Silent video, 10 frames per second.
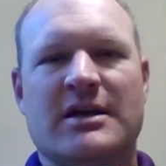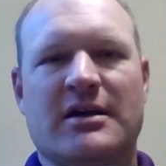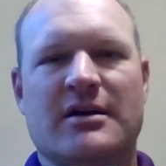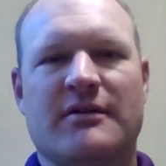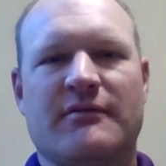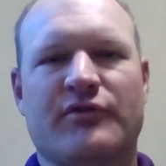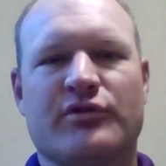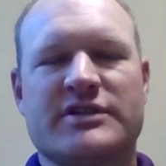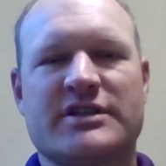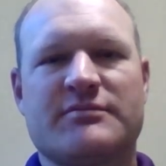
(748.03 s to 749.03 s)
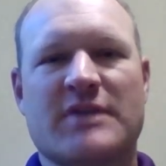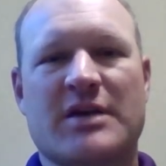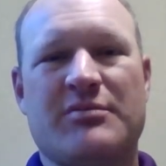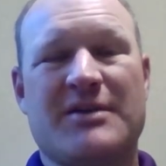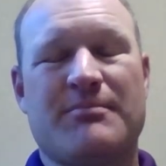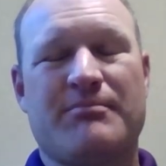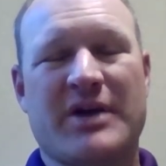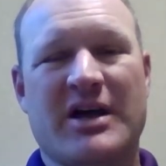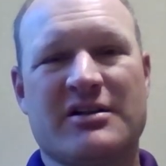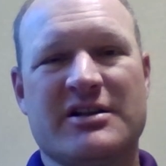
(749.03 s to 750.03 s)
um, versus maybe a
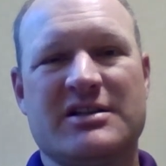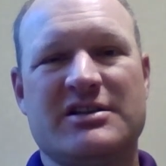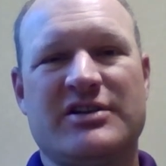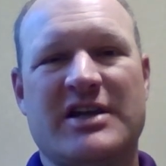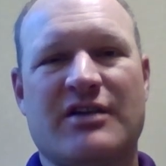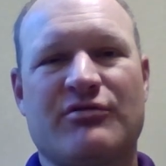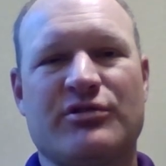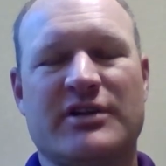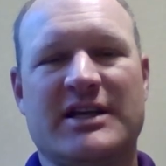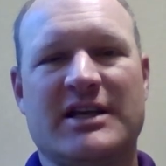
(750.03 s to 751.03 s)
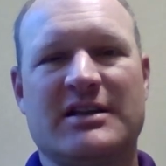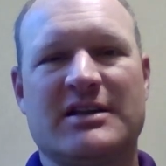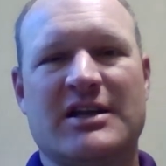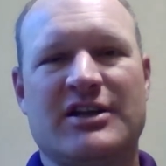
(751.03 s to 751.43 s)
pellet. You can't really get.